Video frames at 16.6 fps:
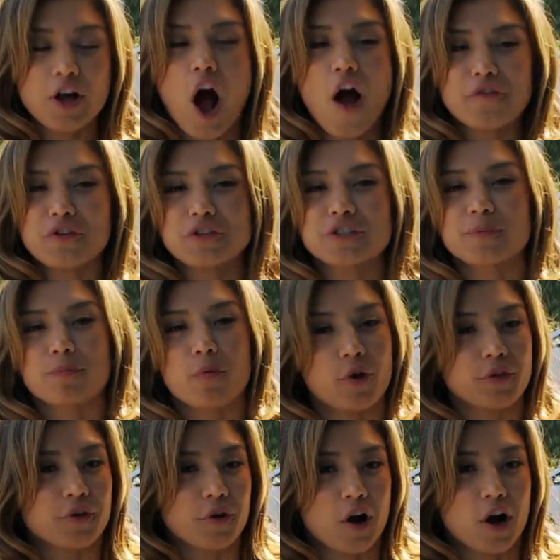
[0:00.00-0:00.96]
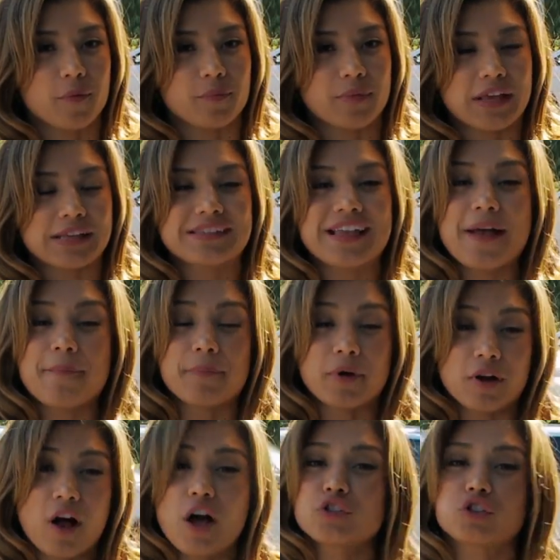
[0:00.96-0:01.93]
often to support their armies,
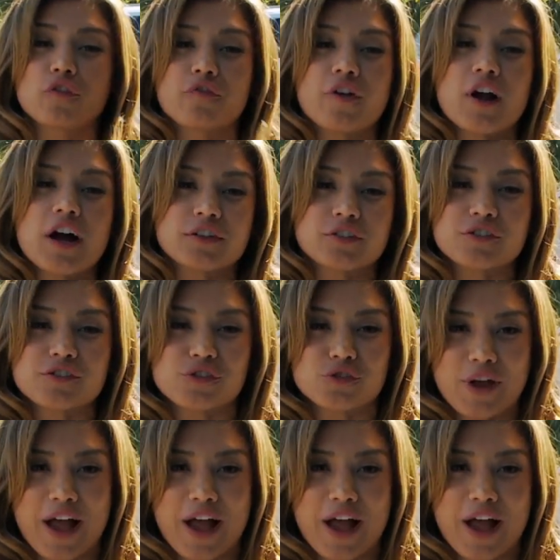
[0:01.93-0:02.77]
but also for hunters and